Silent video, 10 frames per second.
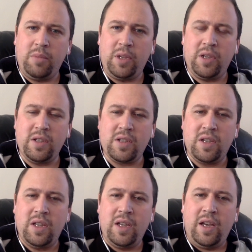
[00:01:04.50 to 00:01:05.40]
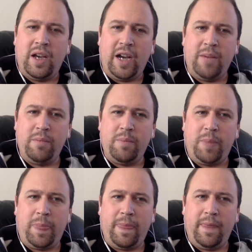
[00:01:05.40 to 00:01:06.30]
because I'm
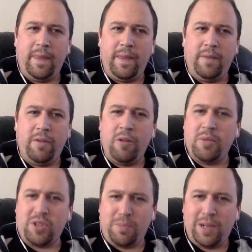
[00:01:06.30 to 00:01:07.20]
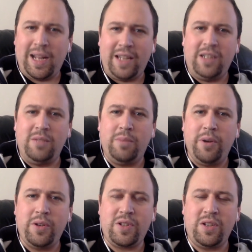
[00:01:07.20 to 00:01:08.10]
very much a planning
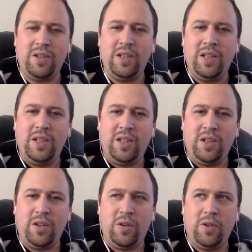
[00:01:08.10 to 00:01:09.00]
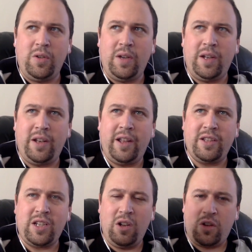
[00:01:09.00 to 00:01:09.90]
person, and
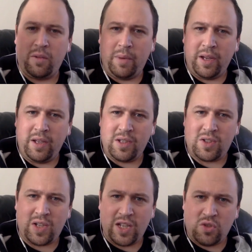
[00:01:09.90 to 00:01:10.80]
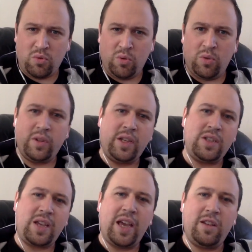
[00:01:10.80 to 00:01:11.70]
as I look at my schedule that
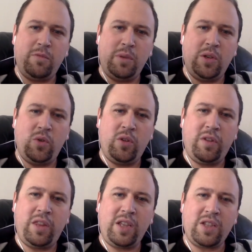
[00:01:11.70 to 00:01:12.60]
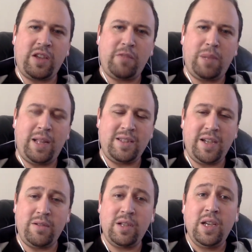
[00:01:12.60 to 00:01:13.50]
is ahead of me and all the things I have planned
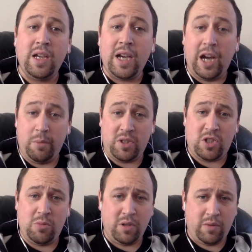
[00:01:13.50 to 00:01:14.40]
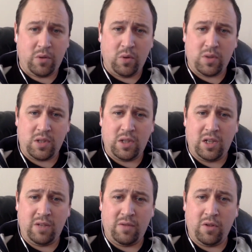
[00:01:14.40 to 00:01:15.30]
out, I'm assuming, of course, that
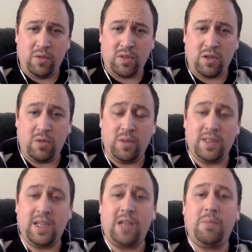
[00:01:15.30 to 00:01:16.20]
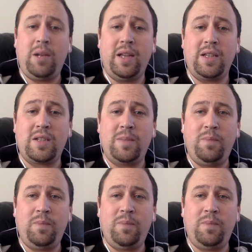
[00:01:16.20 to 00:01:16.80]
none of those are going to take place.